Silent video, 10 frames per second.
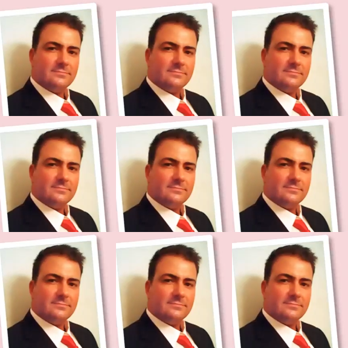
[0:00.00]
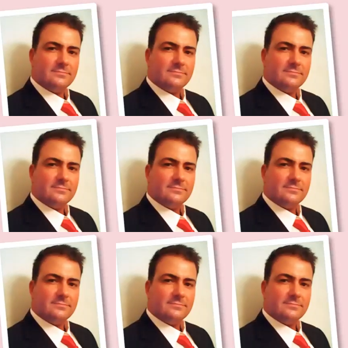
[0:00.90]

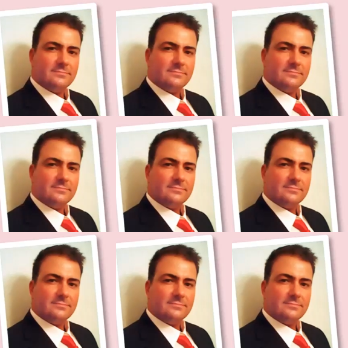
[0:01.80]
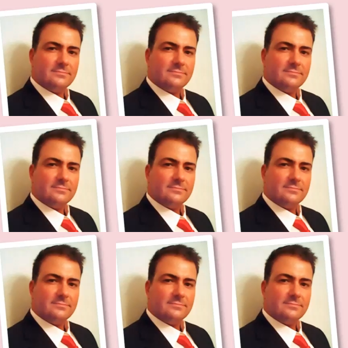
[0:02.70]

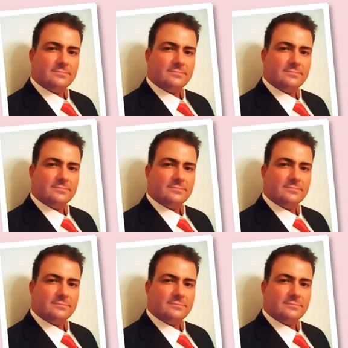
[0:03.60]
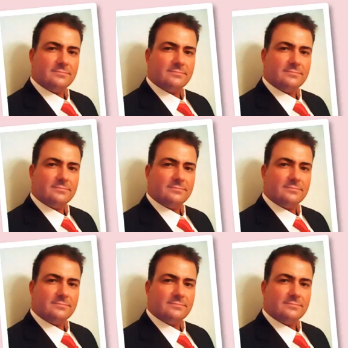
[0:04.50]

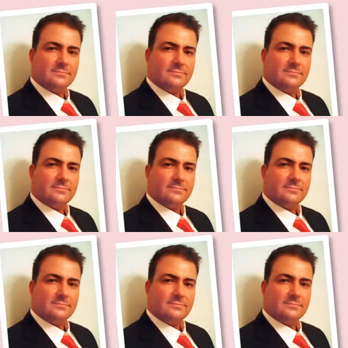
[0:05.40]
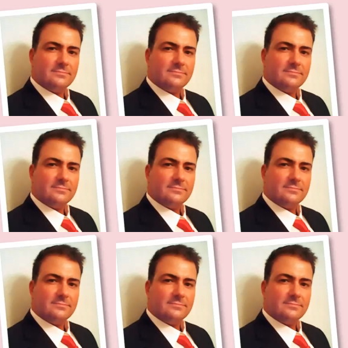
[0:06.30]
The face doesn't move, so there is nothing to read.